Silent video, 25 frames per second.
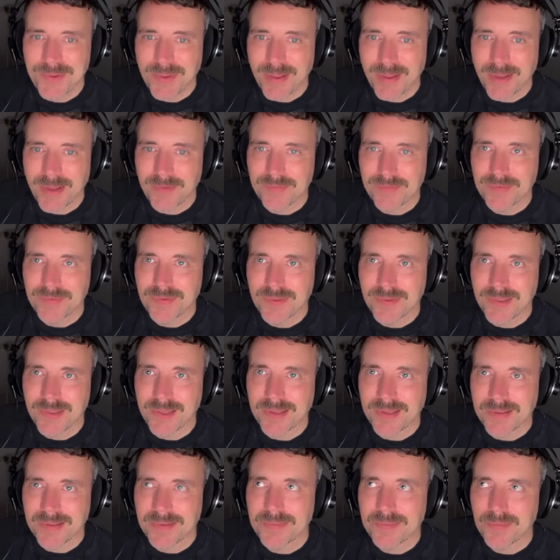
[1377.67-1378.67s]
have,
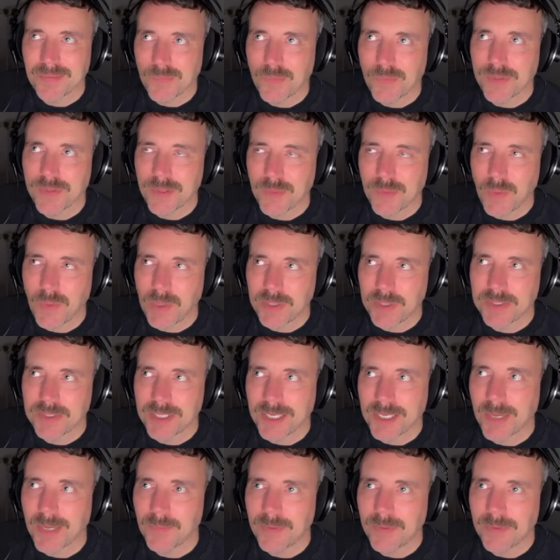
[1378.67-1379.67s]
like, with the quality
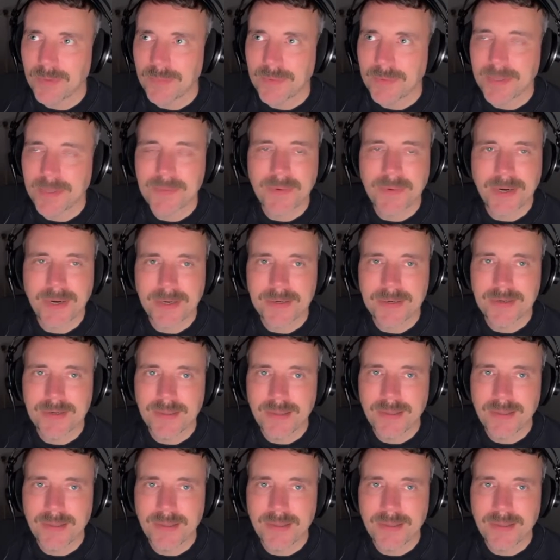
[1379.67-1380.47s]
that we required.